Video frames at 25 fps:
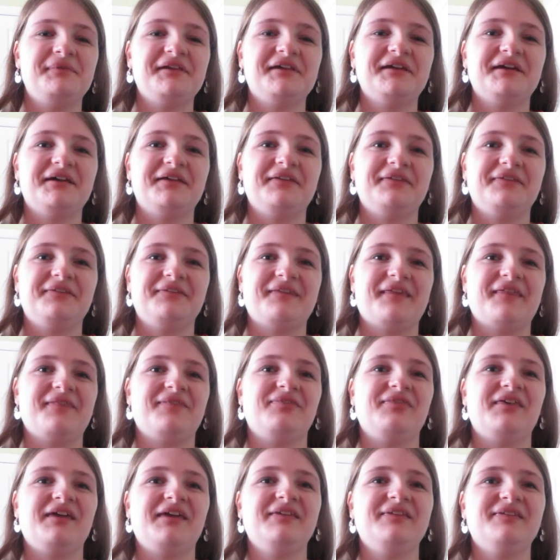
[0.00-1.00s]
because
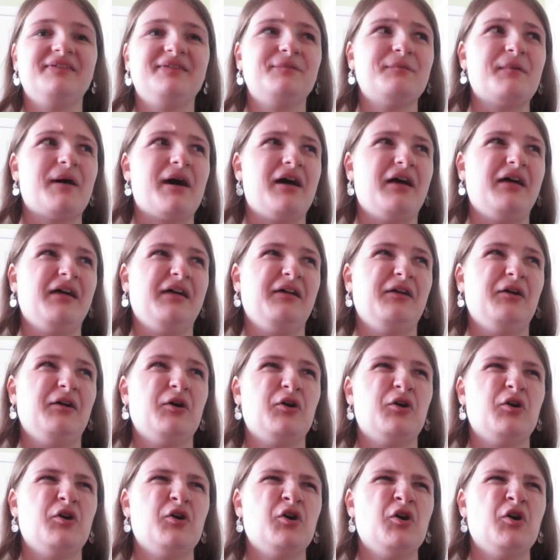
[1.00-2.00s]
they smell
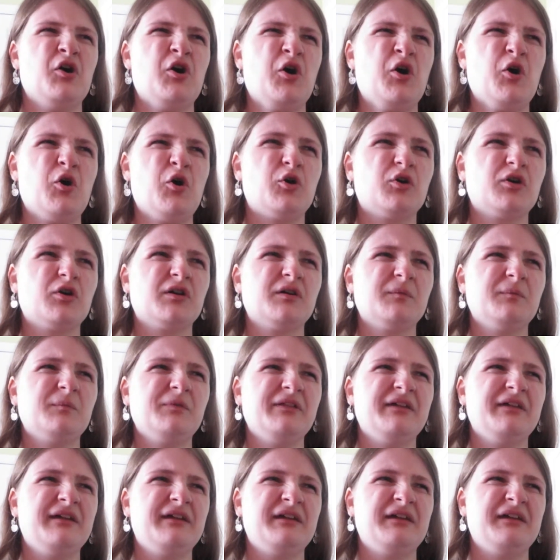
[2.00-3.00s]

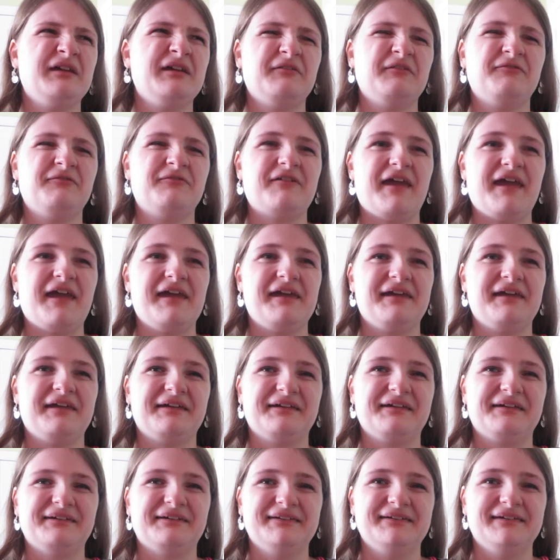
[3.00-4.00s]
horribly fake
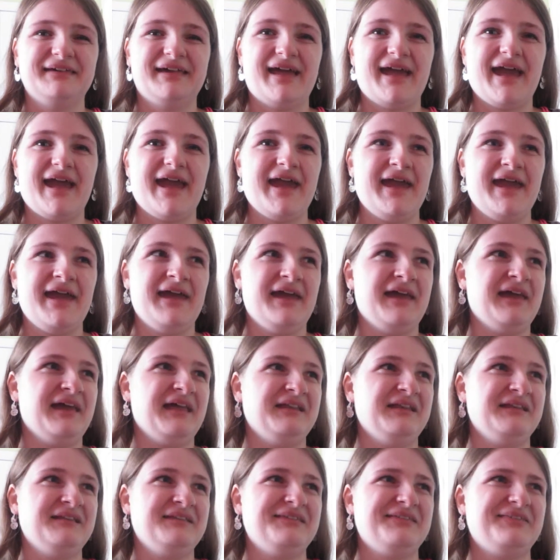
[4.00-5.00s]

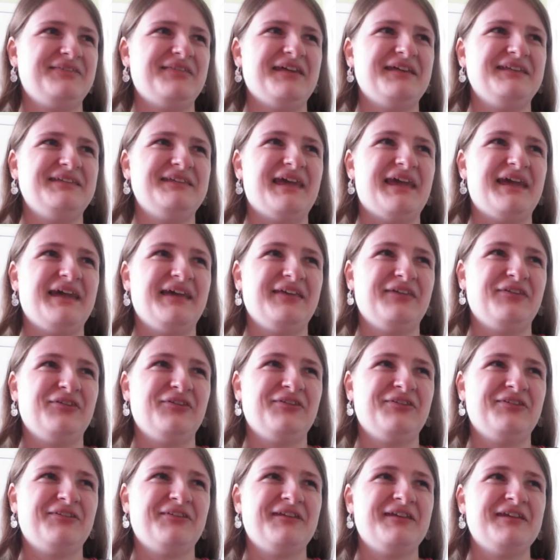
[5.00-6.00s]
and they
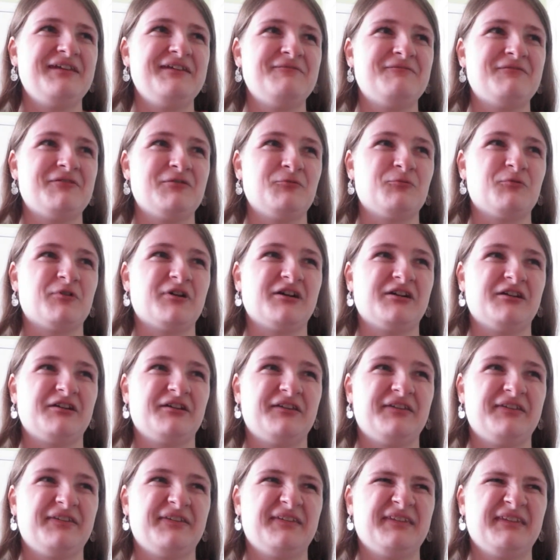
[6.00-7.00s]
taste even
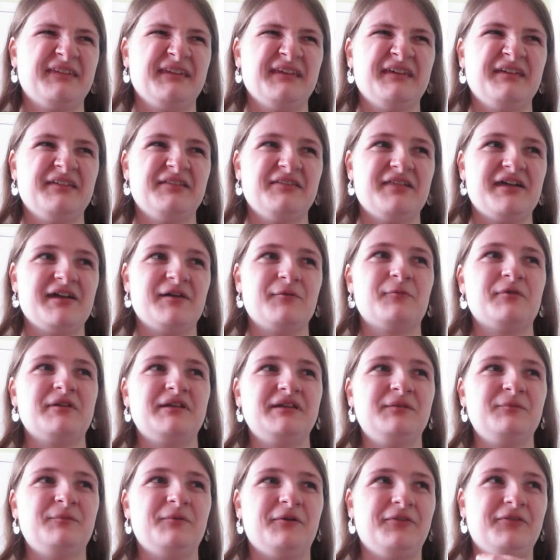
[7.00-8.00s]
worse. Like
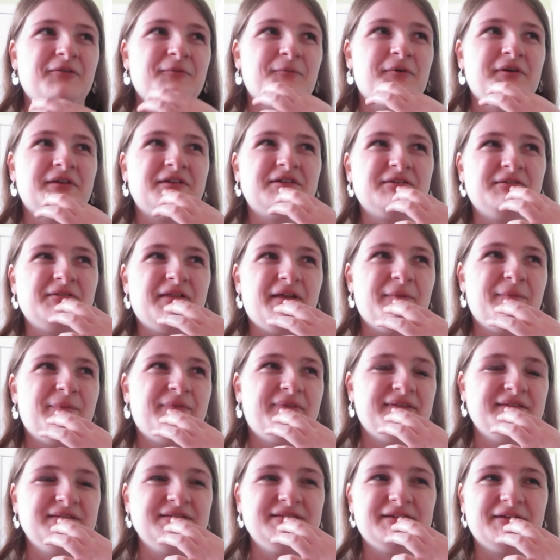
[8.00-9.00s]
when you put them on your
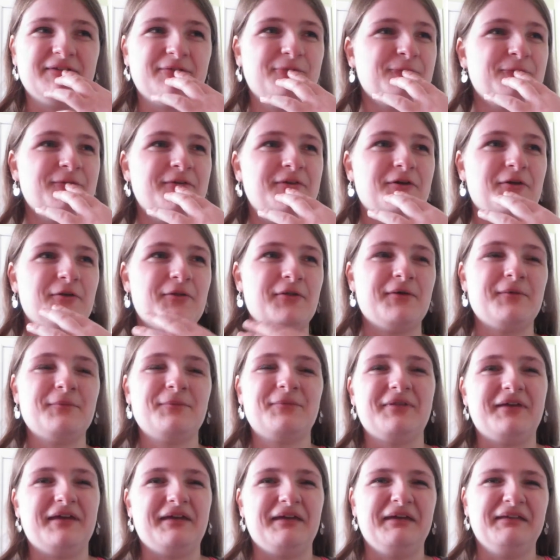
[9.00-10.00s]
lips and just feel
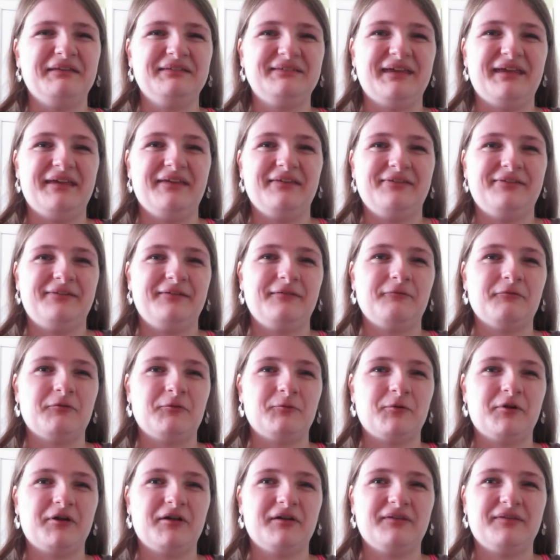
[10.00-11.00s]
them, they taste
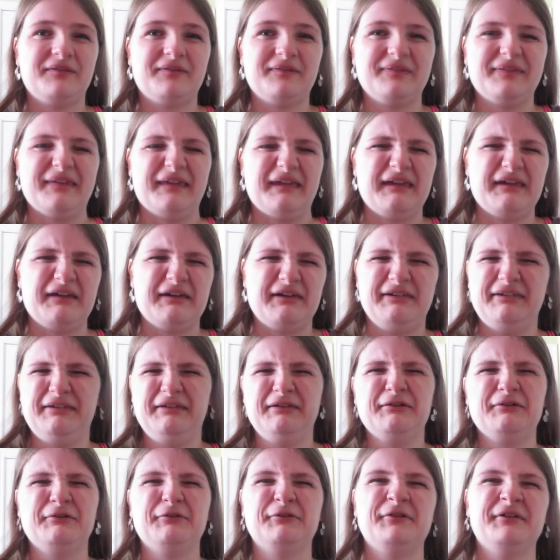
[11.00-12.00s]
even worse. It's like,
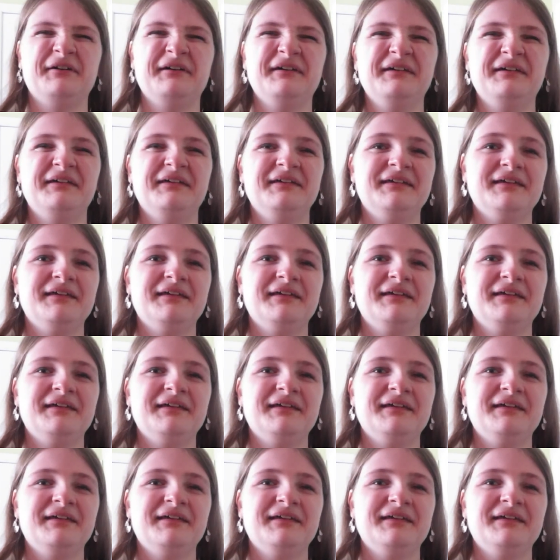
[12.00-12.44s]
ew.